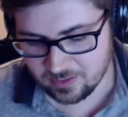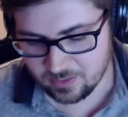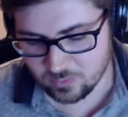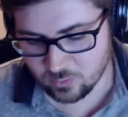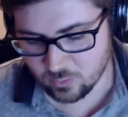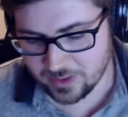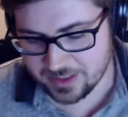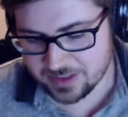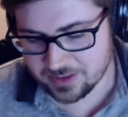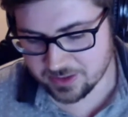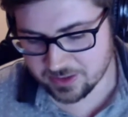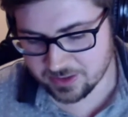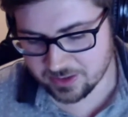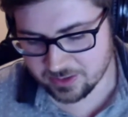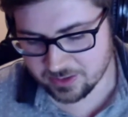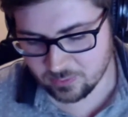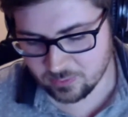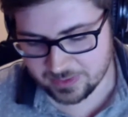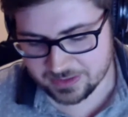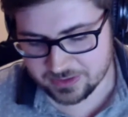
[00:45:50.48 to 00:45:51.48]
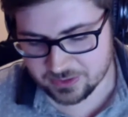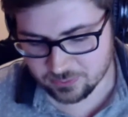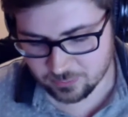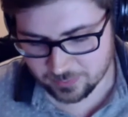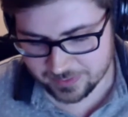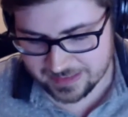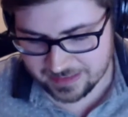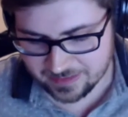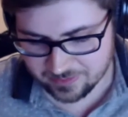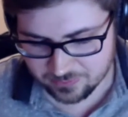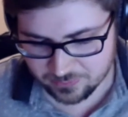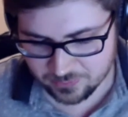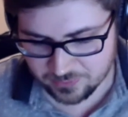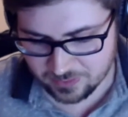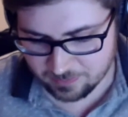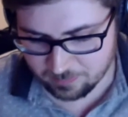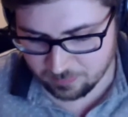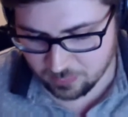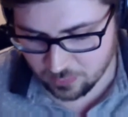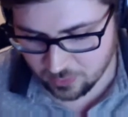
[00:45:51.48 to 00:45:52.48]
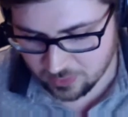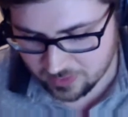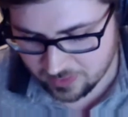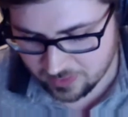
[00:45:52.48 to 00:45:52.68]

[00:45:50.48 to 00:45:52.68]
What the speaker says: when you're reading through the book